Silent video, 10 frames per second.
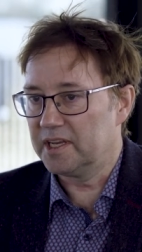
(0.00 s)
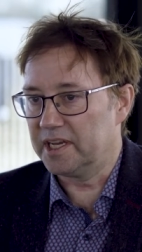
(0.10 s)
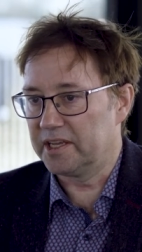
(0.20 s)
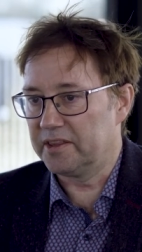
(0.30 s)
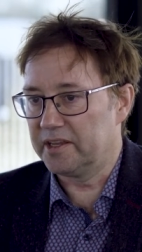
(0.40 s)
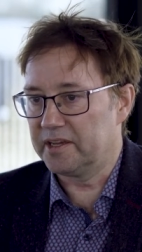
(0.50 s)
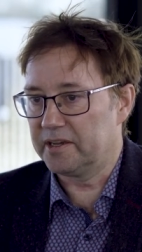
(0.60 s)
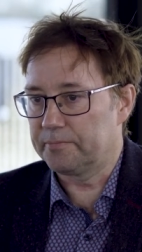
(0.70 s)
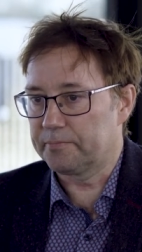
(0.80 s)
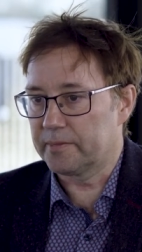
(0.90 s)

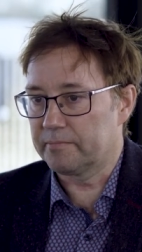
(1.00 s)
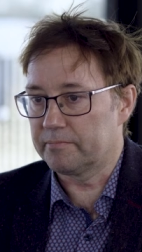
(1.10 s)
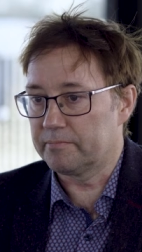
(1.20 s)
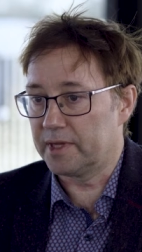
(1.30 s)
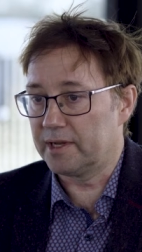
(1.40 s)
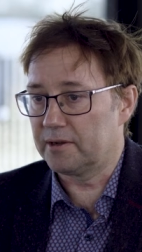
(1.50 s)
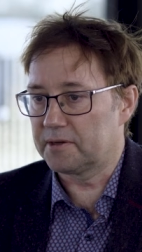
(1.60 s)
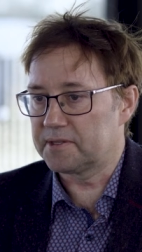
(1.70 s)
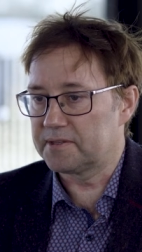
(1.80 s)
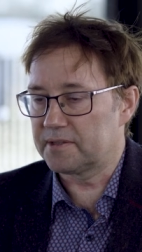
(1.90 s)
And many
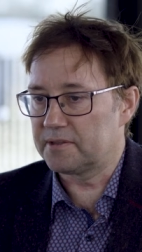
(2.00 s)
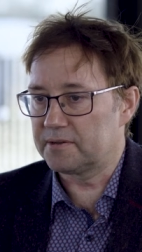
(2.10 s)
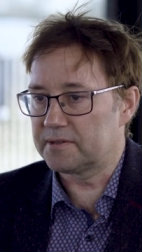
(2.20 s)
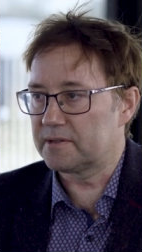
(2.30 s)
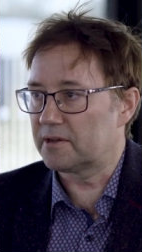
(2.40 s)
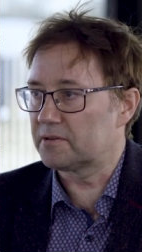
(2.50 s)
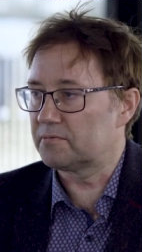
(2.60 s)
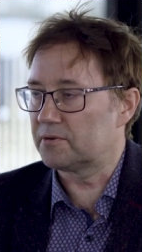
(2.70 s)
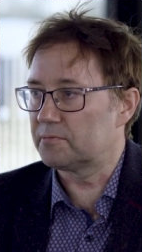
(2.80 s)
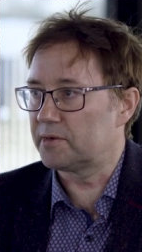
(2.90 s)
large institutions like the
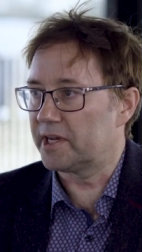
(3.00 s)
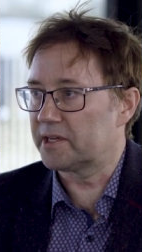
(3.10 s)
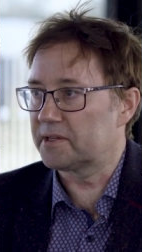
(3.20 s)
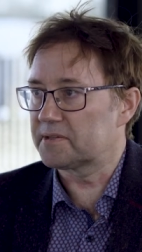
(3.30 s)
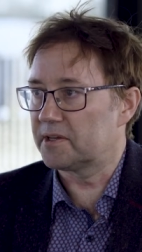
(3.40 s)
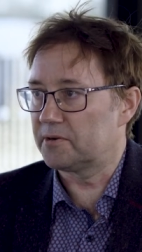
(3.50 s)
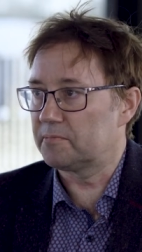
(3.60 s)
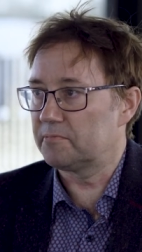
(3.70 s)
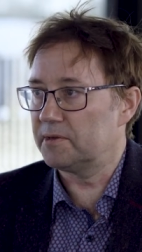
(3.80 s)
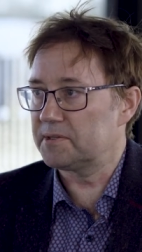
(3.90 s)
World Bank set
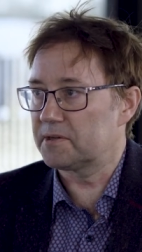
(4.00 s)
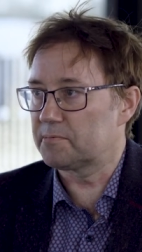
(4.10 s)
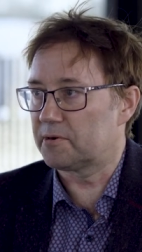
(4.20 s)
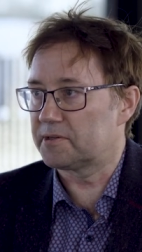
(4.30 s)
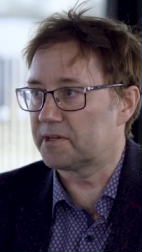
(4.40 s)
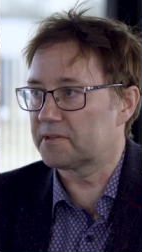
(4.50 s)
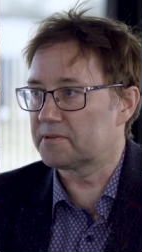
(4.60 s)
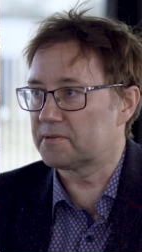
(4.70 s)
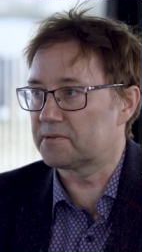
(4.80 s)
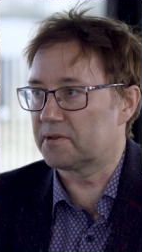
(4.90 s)
up research
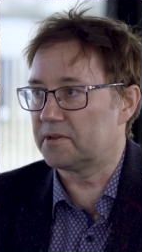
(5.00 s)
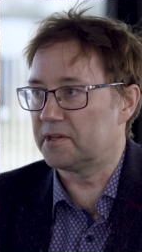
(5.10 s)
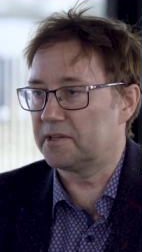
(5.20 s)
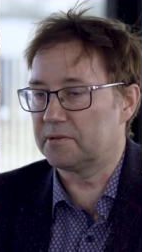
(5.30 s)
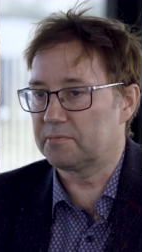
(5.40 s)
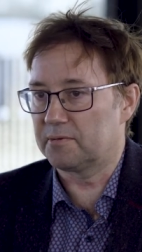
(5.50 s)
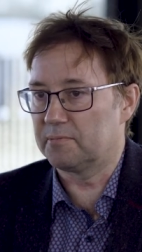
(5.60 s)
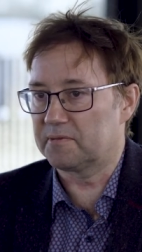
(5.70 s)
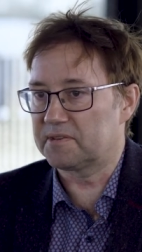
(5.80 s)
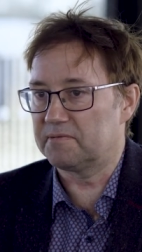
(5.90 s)
projects to study the
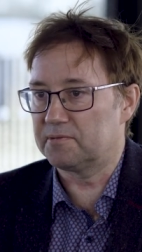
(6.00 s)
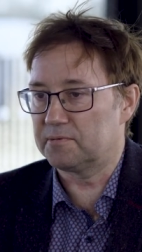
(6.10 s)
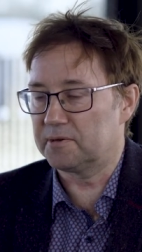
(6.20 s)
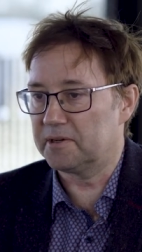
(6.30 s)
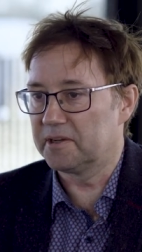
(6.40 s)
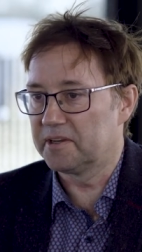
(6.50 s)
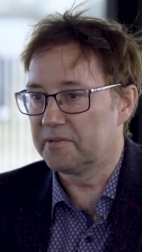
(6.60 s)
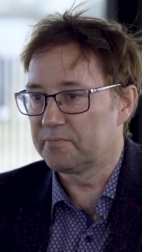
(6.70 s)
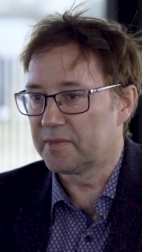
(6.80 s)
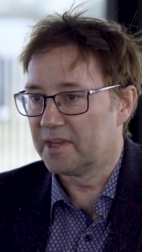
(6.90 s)
problem of civil war.
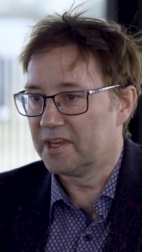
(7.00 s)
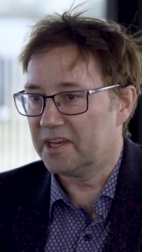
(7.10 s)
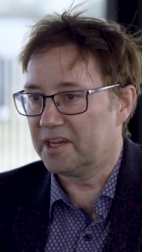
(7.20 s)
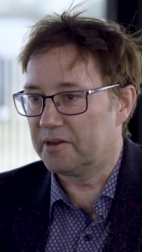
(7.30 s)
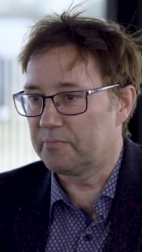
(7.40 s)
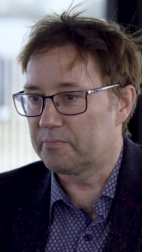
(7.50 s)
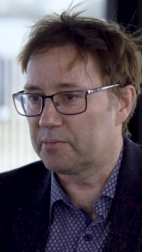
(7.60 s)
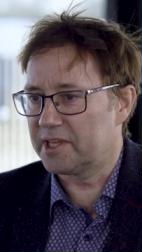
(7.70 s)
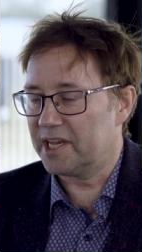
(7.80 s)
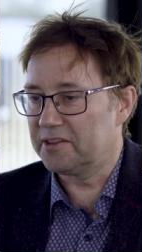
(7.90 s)

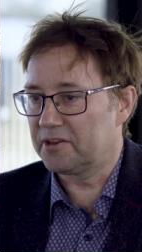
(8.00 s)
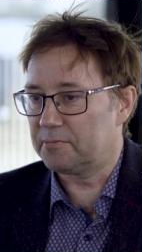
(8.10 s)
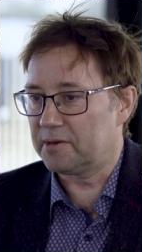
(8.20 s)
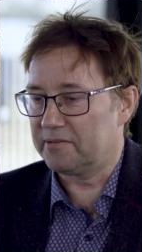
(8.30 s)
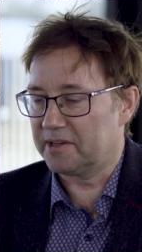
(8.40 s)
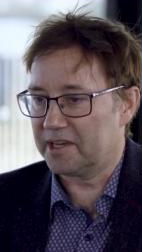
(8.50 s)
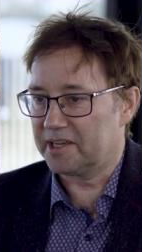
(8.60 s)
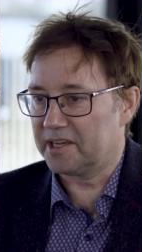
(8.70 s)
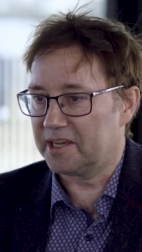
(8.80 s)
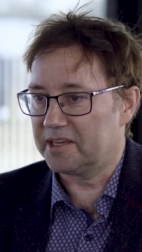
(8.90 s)
But they ended up having
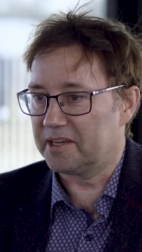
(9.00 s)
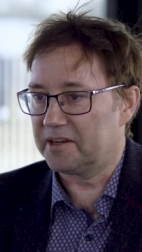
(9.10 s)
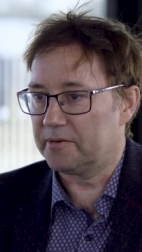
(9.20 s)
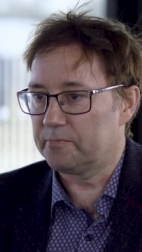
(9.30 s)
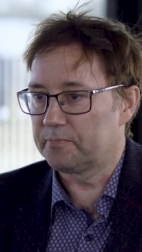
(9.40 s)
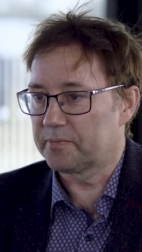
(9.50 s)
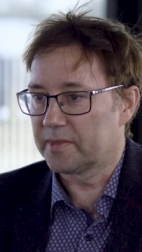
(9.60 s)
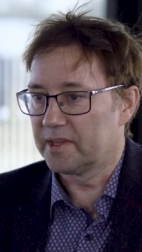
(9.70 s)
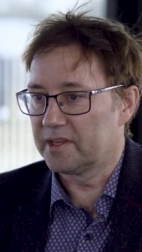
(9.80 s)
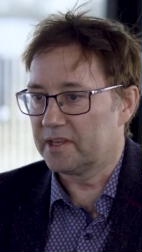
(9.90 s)

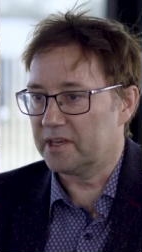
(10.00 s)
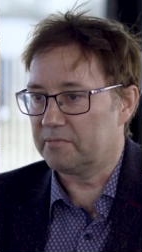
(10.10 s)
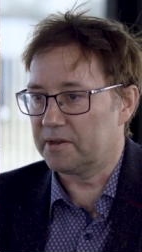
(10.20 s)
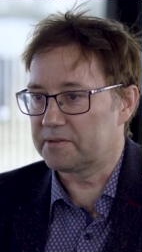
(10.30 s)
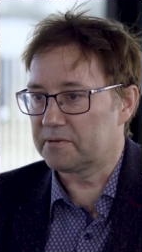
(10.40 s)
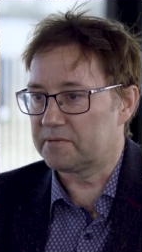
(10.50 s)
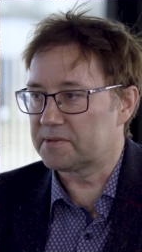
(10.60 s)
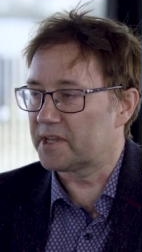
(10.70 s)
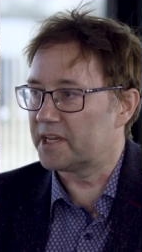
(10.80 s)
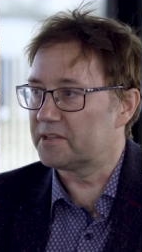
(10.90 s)
a very sort of
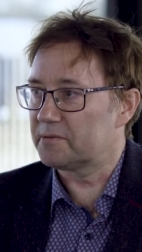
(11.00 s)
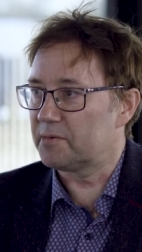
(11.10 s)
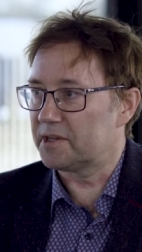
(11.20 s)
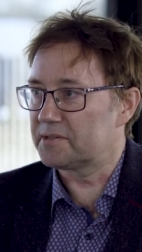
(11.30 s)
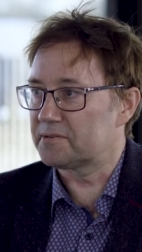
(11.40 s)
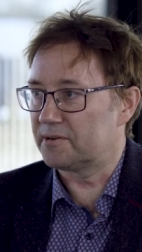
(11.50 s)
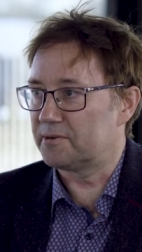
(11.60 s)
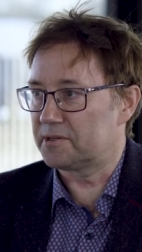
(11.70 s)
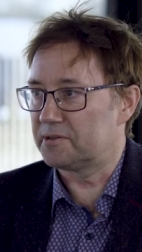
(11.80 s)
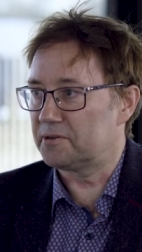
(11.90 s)
state-based
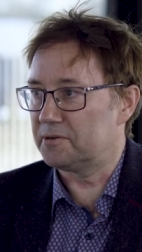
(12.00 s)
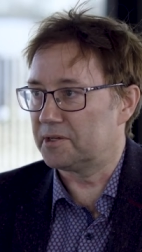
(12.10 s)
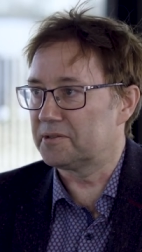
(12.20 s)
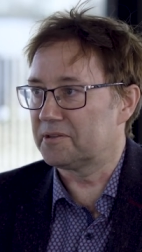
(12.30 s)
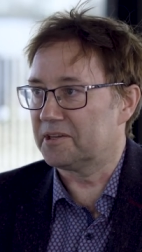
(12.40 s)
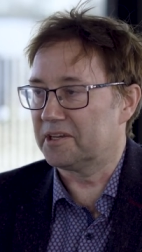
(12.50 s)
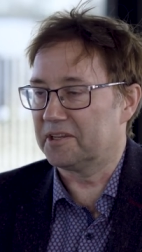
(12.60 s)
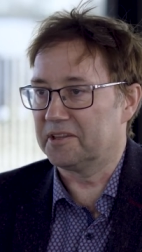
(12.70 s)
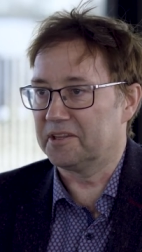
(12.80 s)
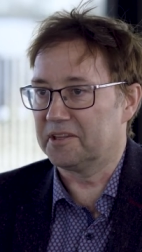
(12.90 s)
solution to it.
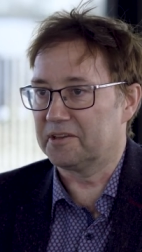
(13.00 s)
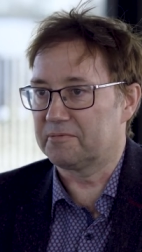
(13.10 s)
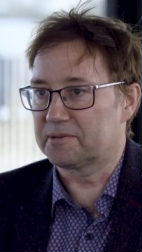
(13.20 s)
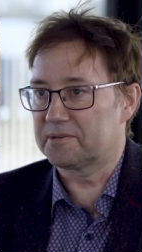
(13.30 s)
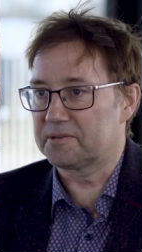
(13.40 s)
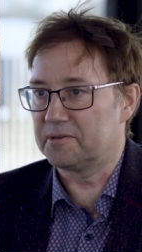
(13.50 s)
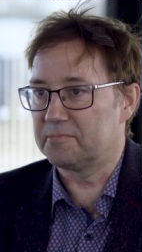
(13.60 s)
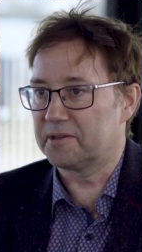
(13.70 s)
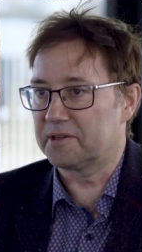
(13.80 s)
And it was assumed